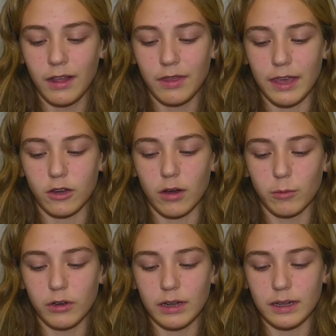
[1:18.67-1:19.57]
They
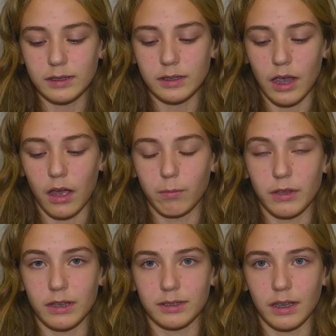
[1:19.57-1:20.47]
grumbled against God
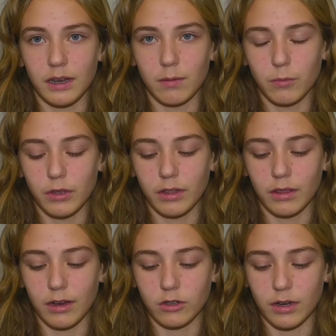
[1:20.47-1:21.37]
because they didn't put
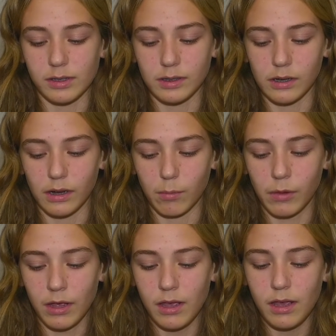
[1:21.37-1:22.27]
their trust in him,
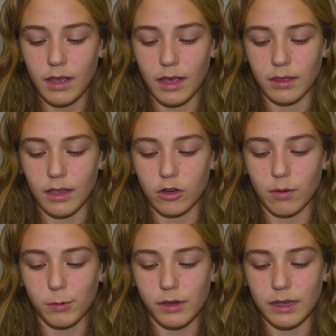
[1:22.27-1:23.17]
and they
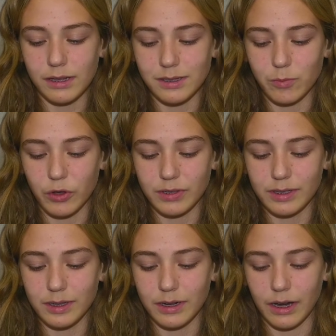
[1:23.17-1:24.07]
grumbled against Moses
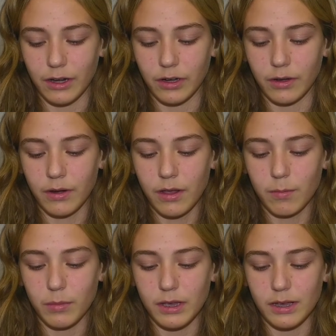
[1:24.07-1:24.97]
and Aaron
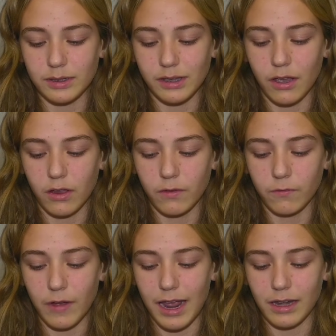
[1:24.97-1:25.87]
because they couldn't
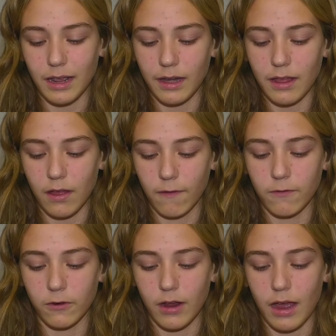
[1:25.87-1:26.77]
find any love
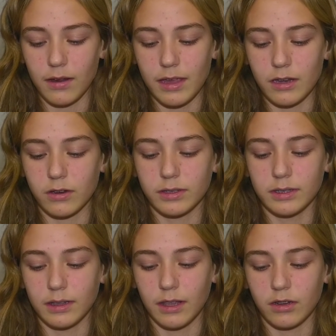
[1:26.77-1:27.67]
for God leaders
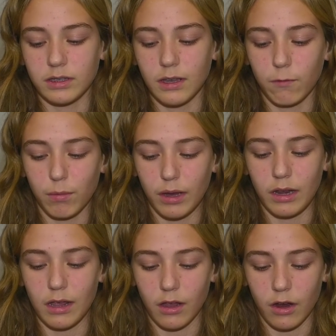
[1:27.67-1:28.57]
in their
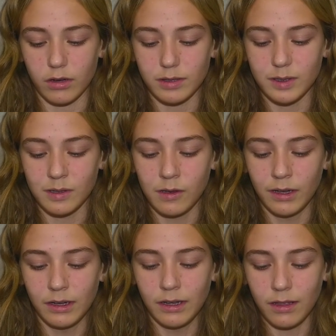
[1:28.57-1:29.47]
self-pitying hearts.
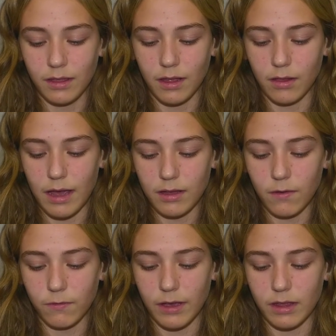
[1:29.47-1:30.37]
Their lack of
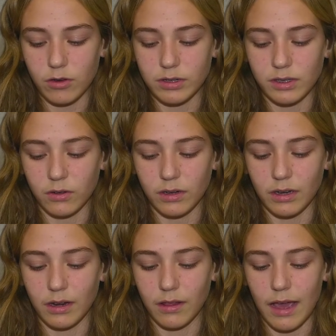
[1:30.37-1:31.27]
faith resulted
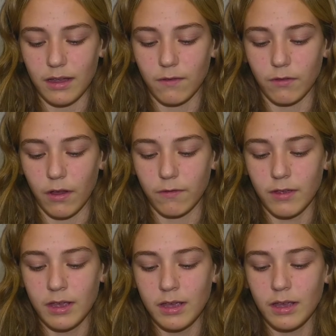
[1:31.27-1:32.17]
in a lack of love,
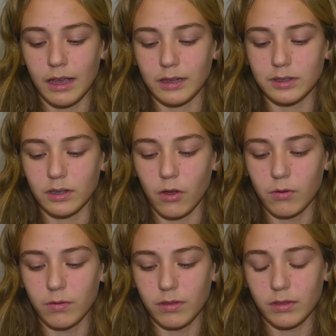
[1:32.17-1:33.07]
and so
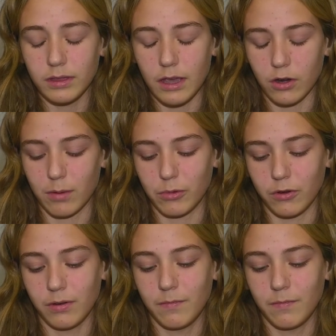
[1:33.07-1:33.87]
they grumbled.